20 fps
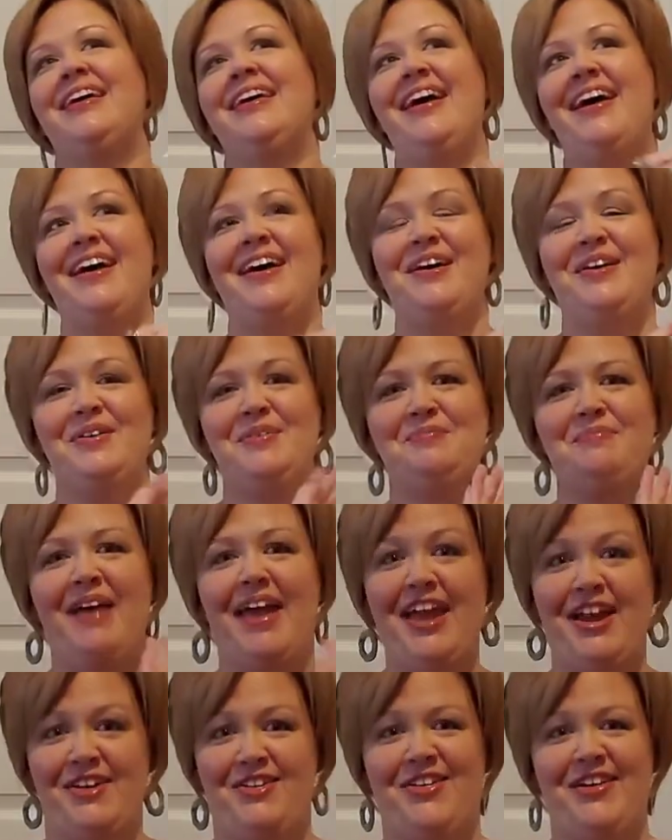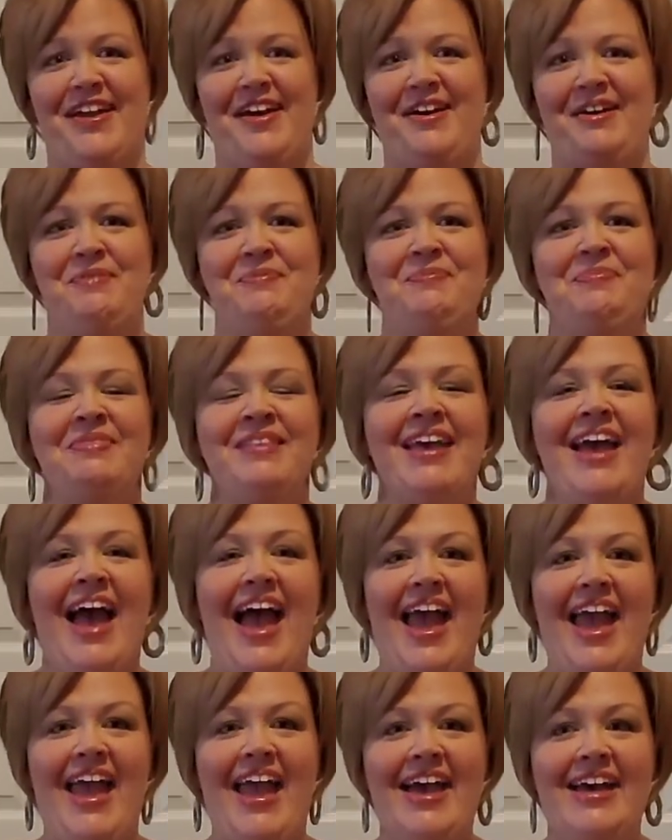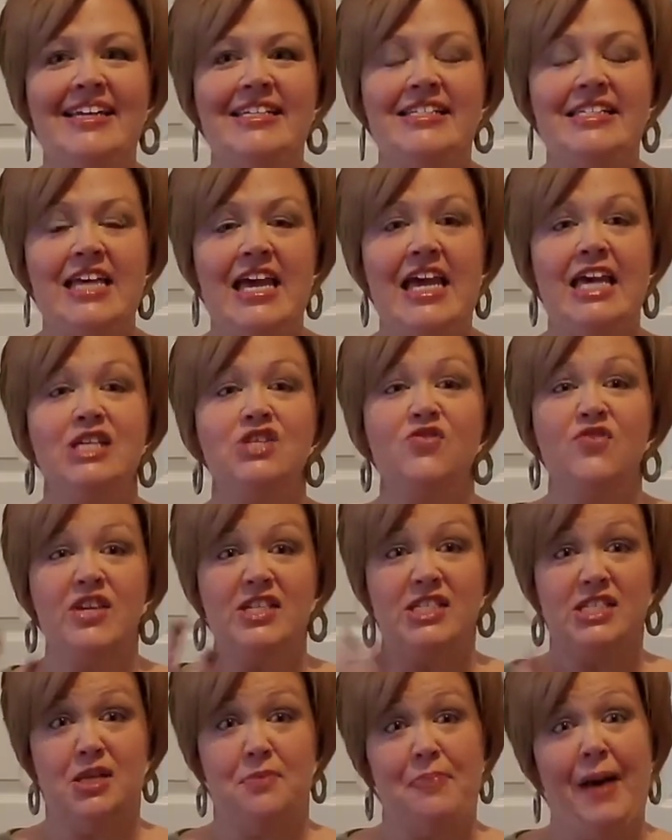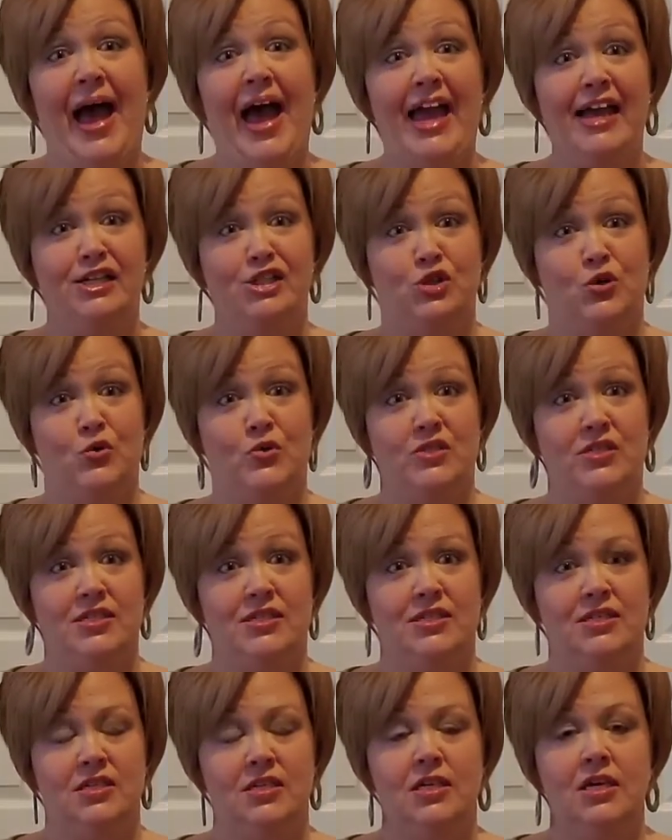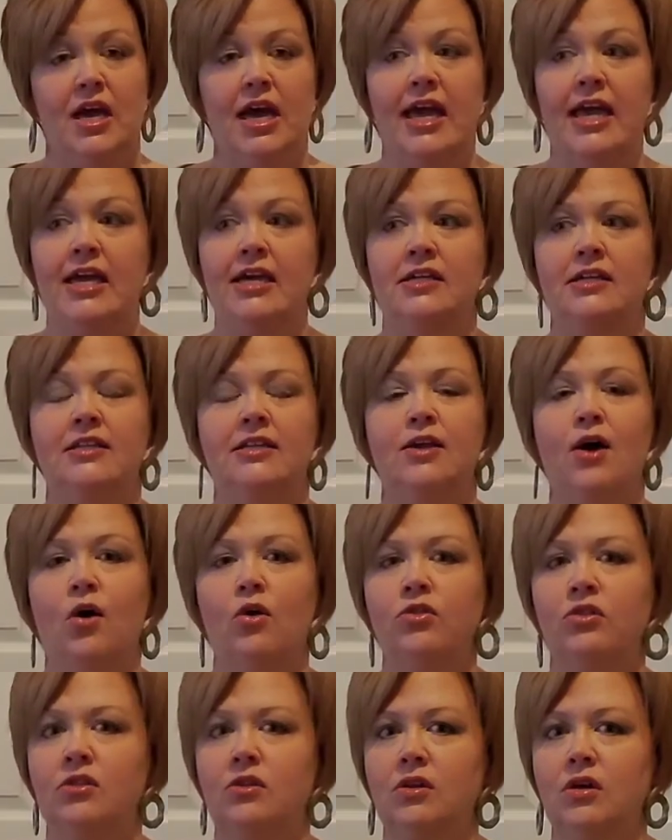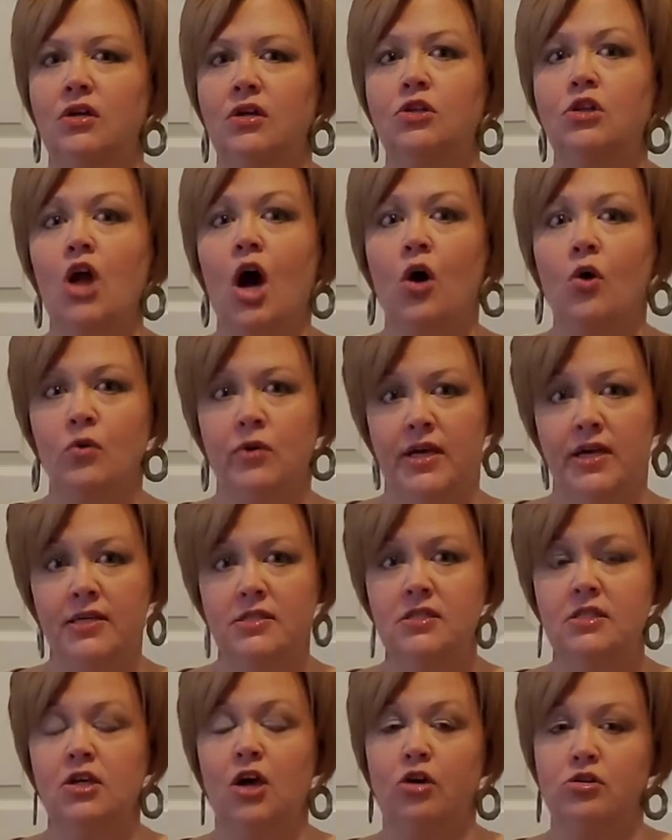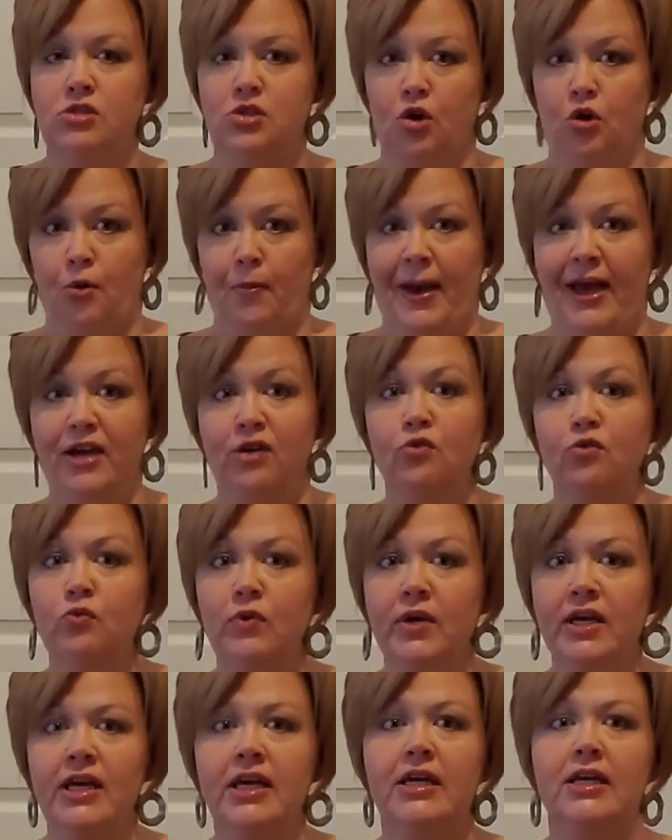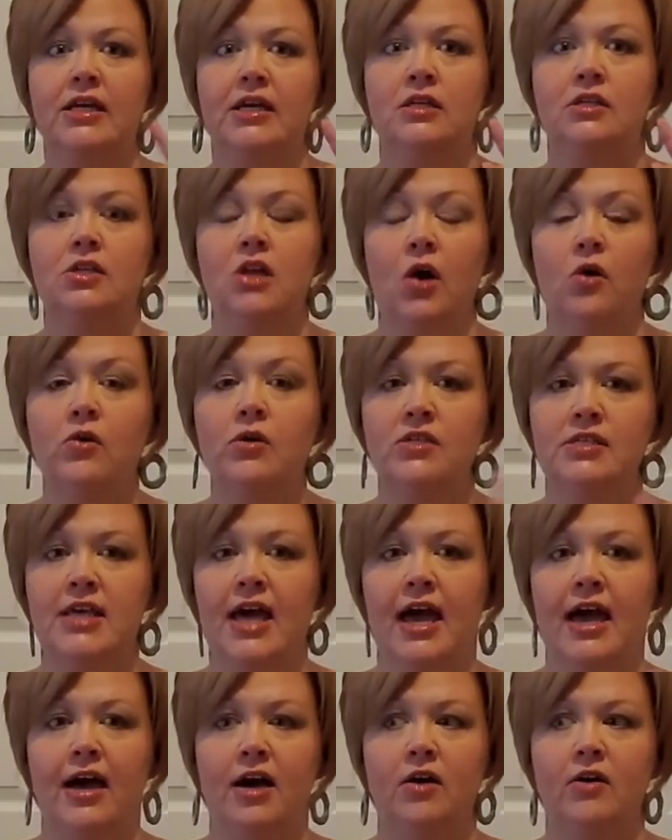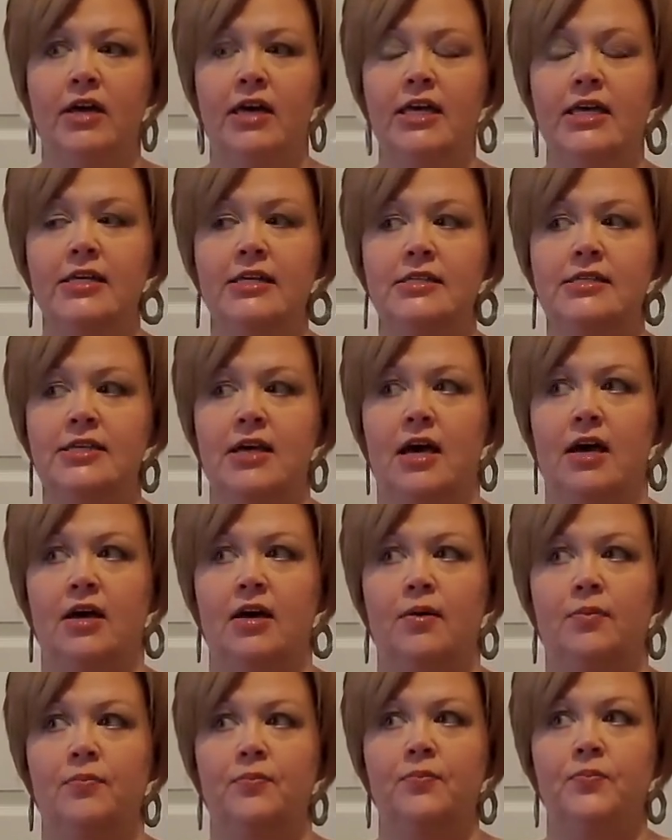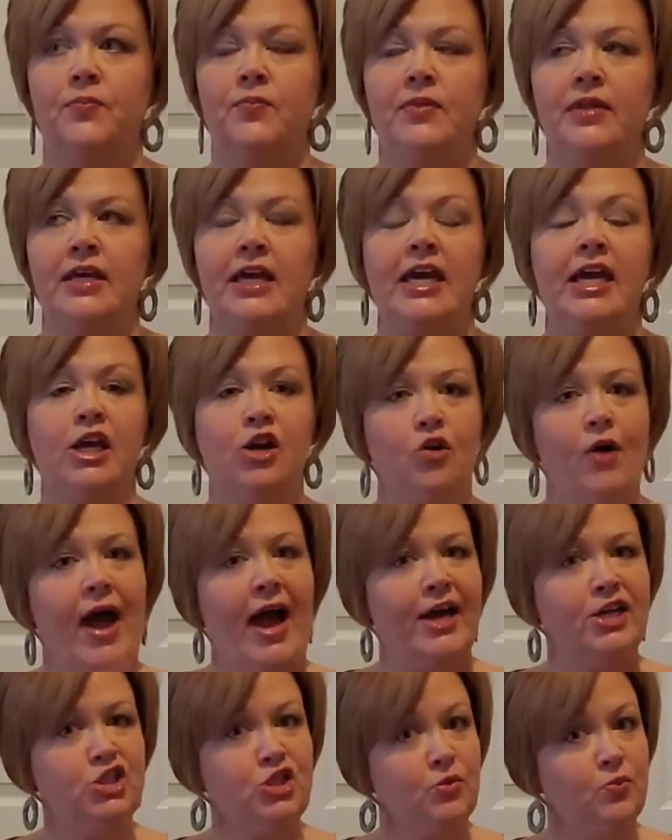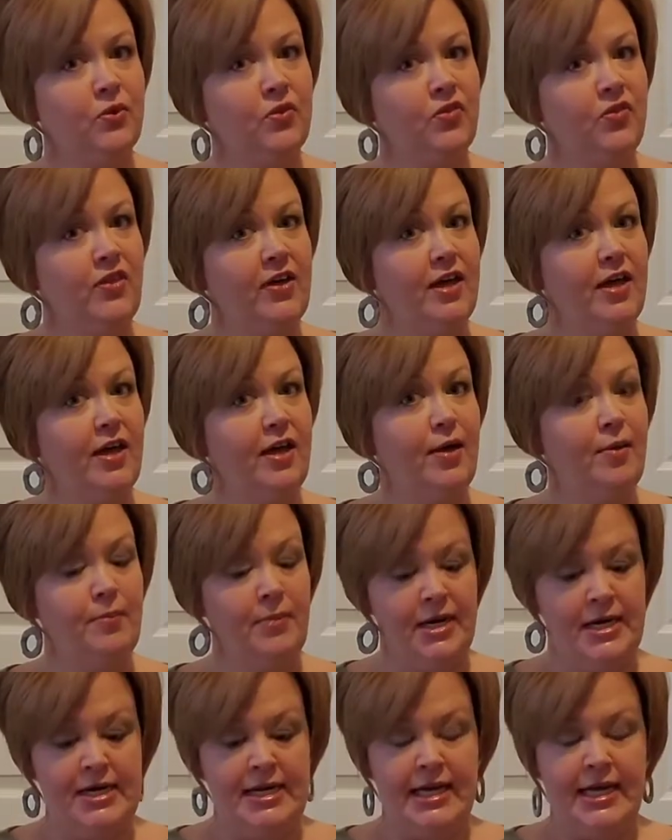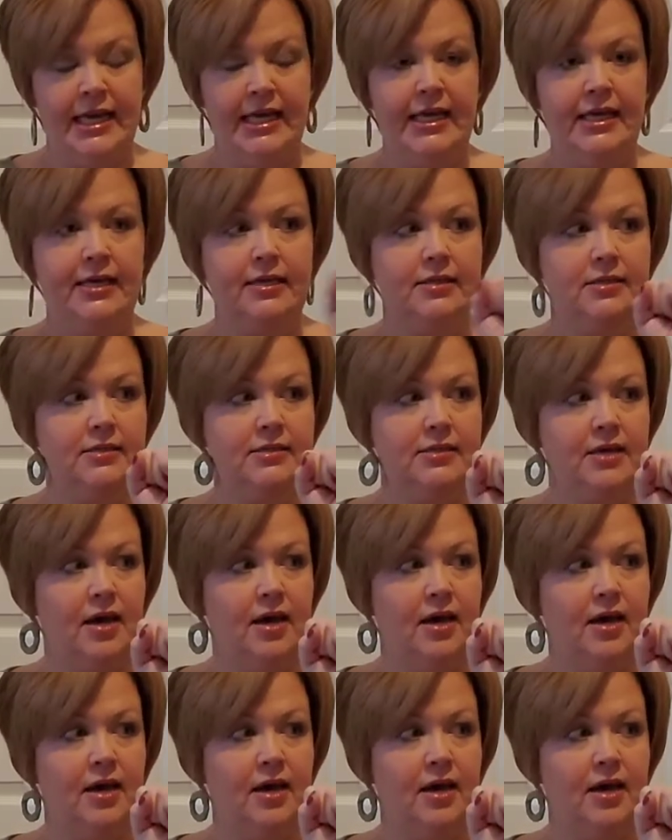area, and he's visited by angels. And go back and read and notice how his interaction with them, his